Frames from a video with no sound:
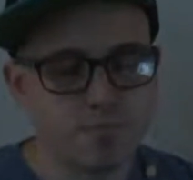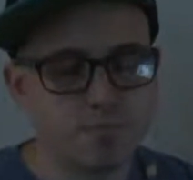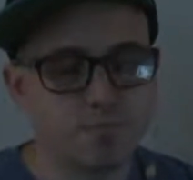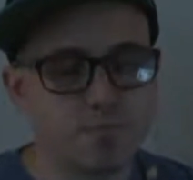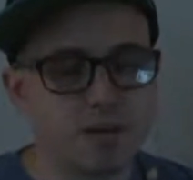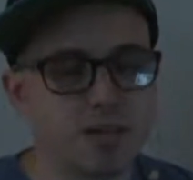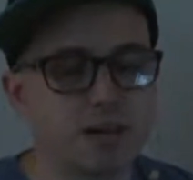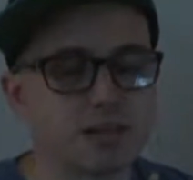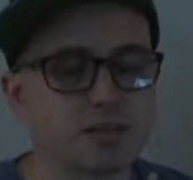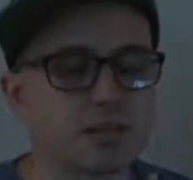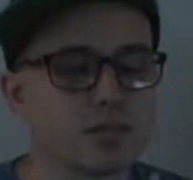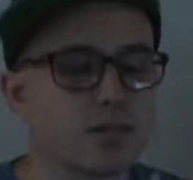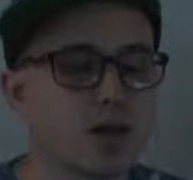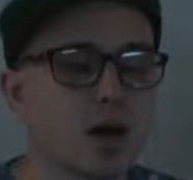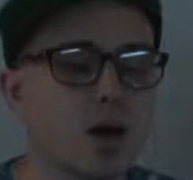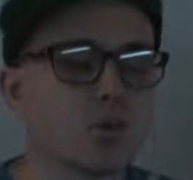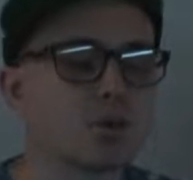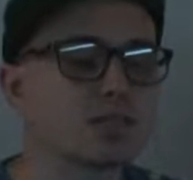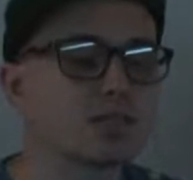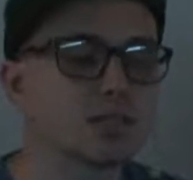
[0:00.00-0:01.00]
because the
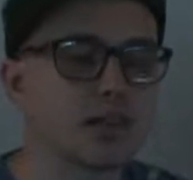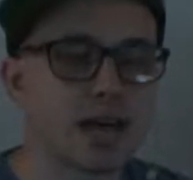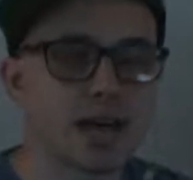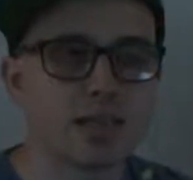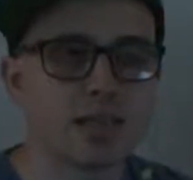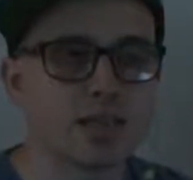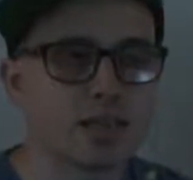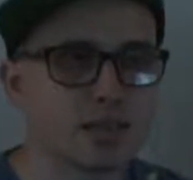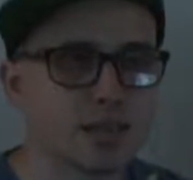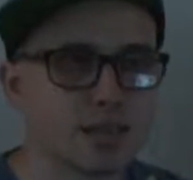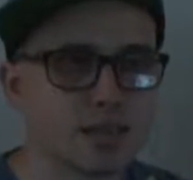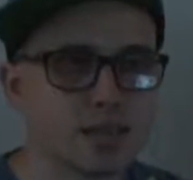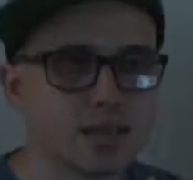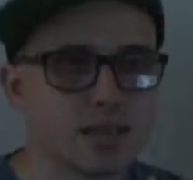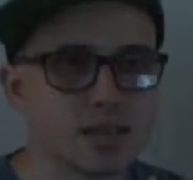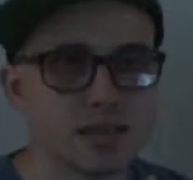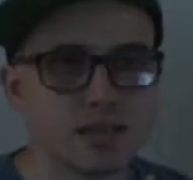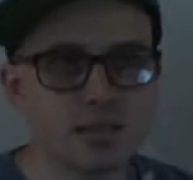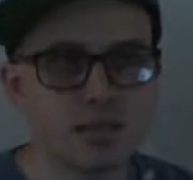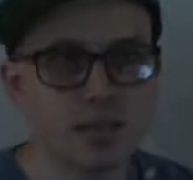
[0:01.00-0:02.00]
law was signed, the
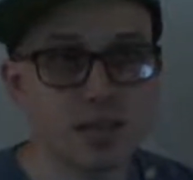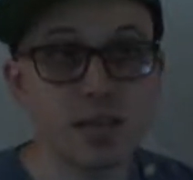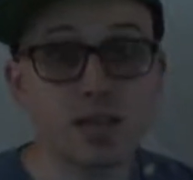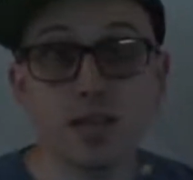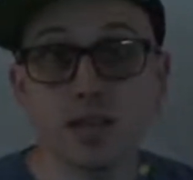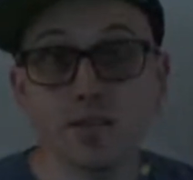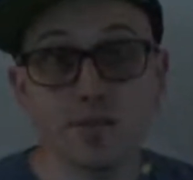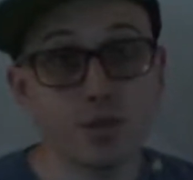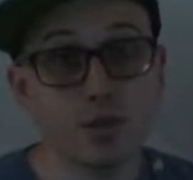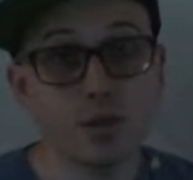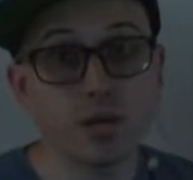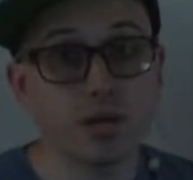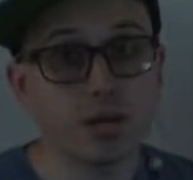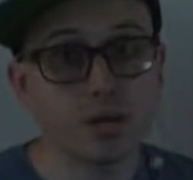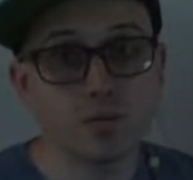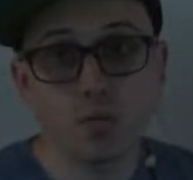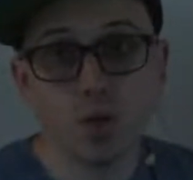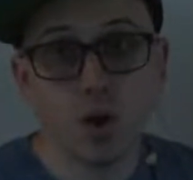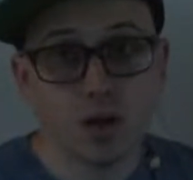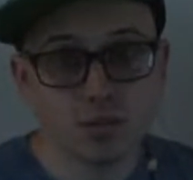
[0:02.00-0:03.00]
king, even though he
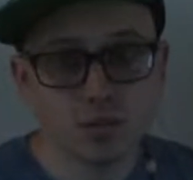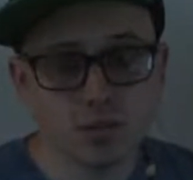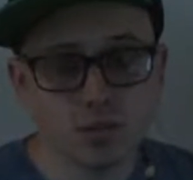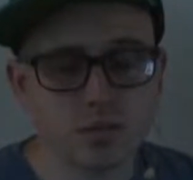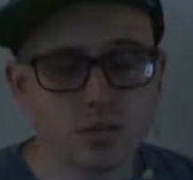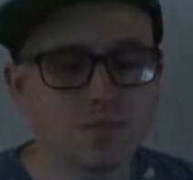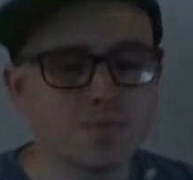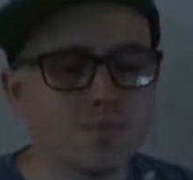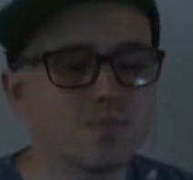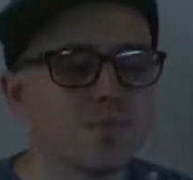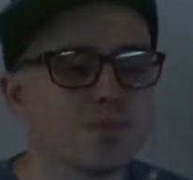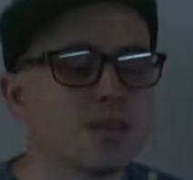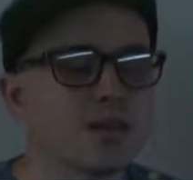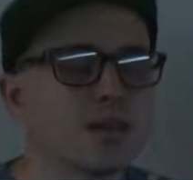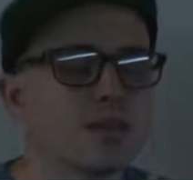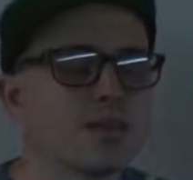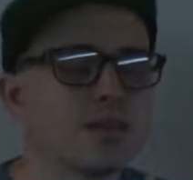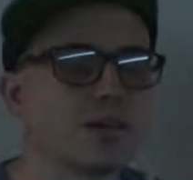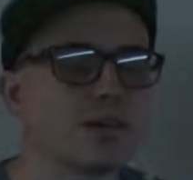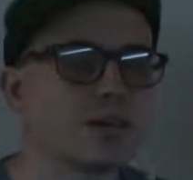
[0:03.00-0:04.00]
didn't want to,
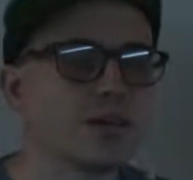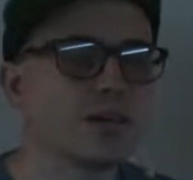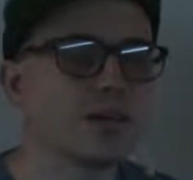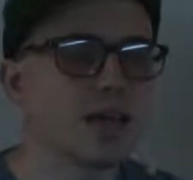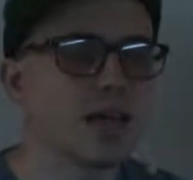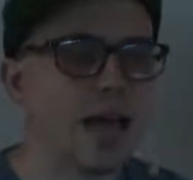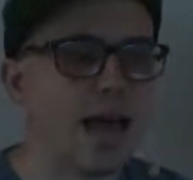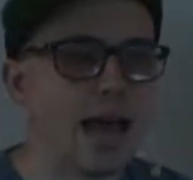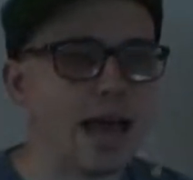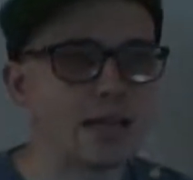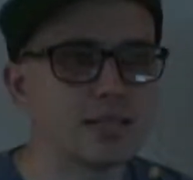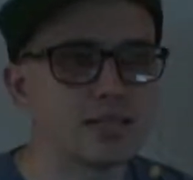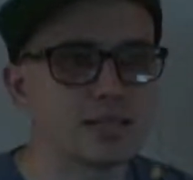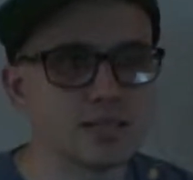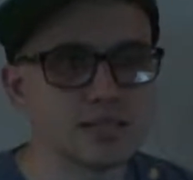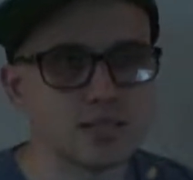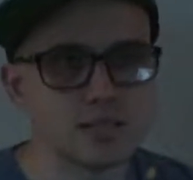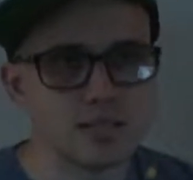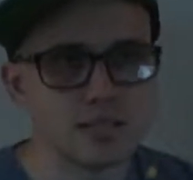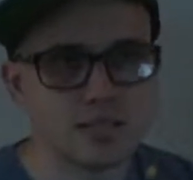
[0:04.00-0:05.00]
the king had
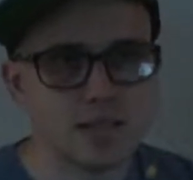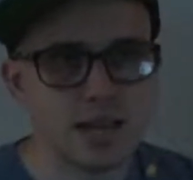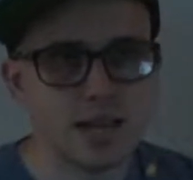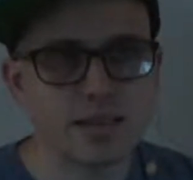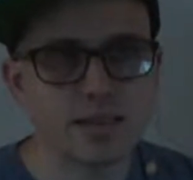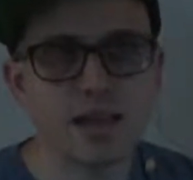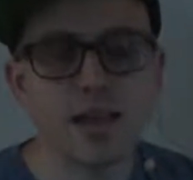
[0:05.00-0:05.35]
to take